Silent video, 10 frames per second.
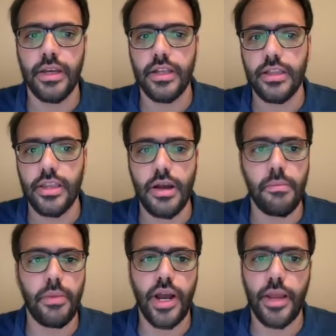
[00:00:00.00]

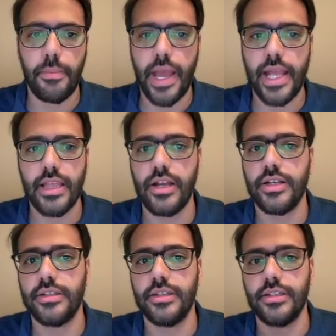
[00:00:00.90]
NumPy,
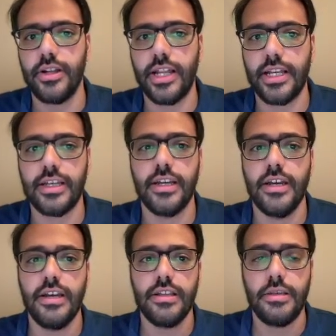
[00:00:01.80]
Pandas. These are like
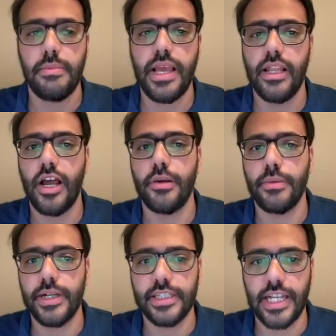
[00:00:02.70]
the main
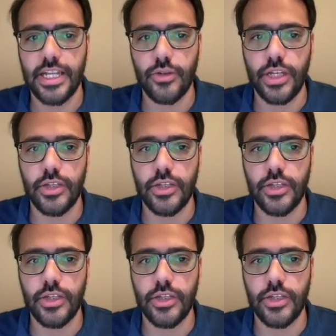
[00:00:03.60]
libraries that you need.